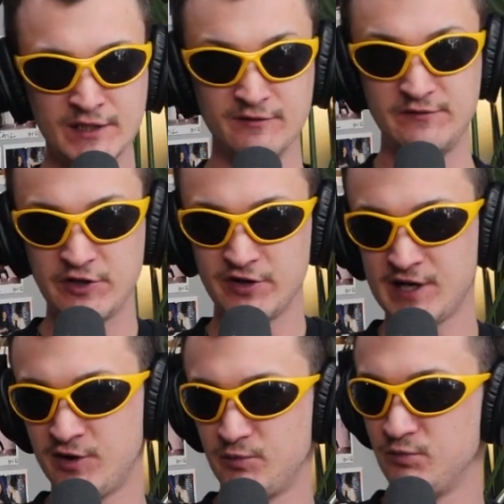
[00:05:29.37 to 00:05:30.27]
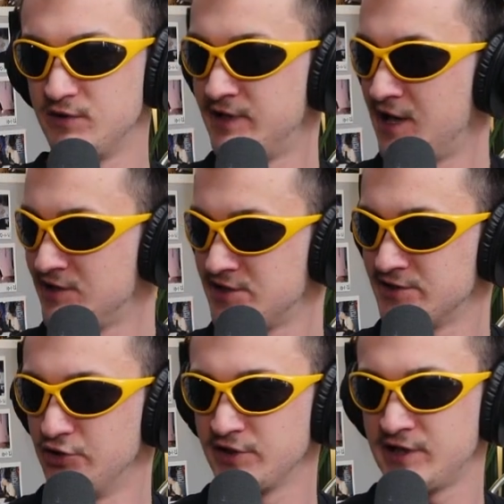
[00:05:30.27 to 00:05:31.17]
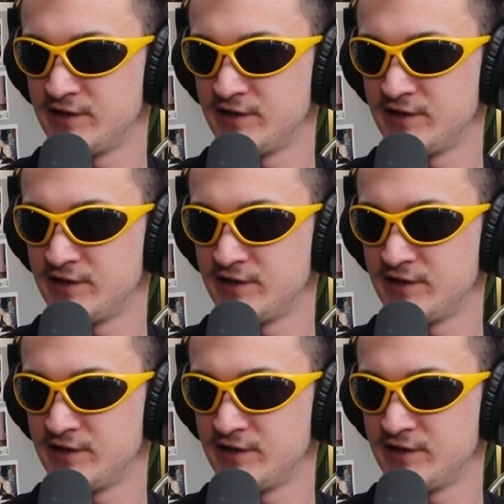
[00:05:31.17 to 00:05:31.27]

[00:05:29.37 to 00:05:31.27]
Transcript: figure it out and not just look at